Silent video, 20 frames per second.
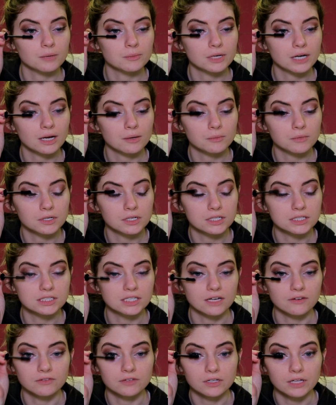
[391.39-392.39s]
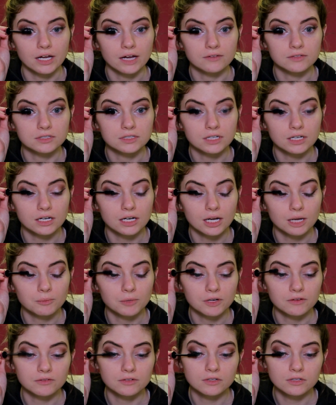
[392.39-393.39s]
I mean, I'm gonna definitely have to take a
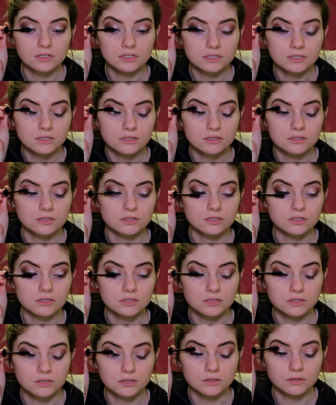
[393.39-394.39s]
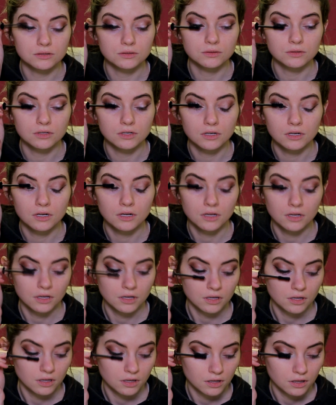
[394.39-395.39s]
nap after this. This is just too
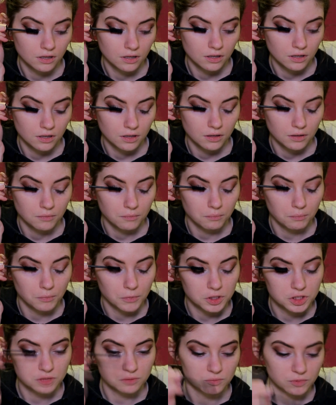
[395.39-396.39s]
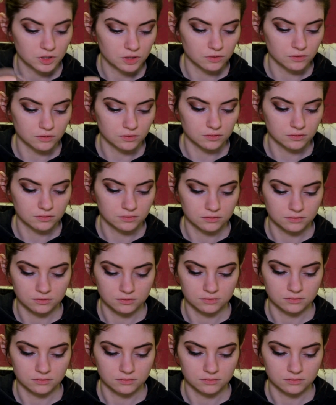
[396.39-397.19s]
much mental